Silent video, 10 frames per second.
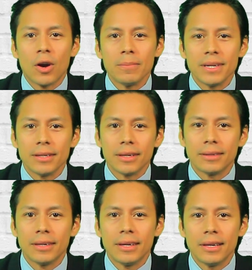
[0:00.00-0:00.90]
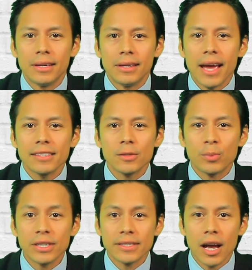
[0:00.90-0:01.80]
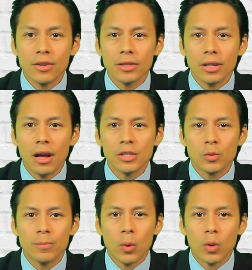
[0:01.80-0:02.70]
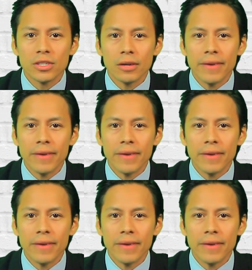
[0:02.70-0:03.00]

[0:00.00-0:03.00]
Media. NASA brings out the lost reports of